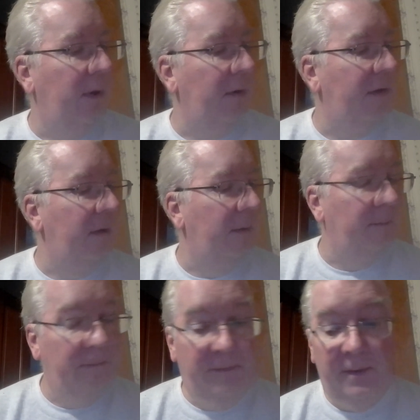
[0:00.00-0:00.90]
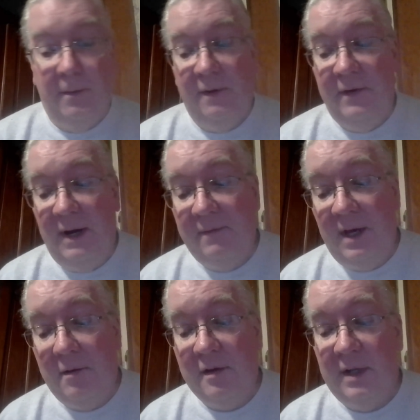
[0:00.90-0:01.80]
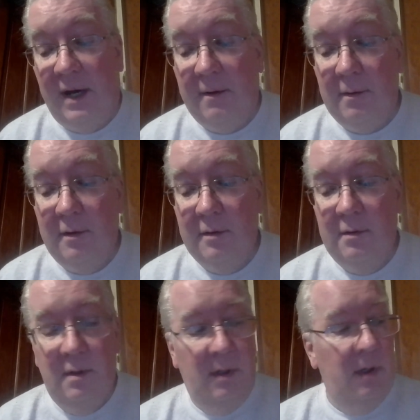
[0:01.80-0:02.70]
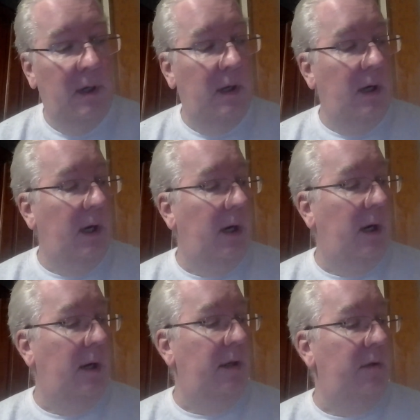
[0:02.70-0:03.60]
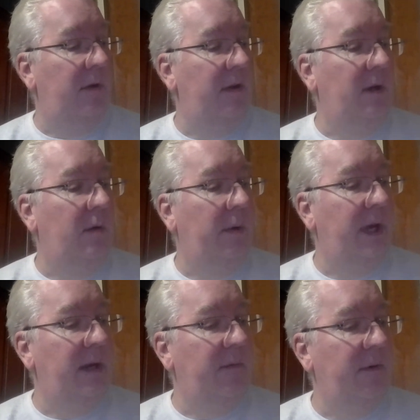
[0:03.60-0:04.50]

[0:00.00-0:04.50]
purse of $35,000. You'll see all that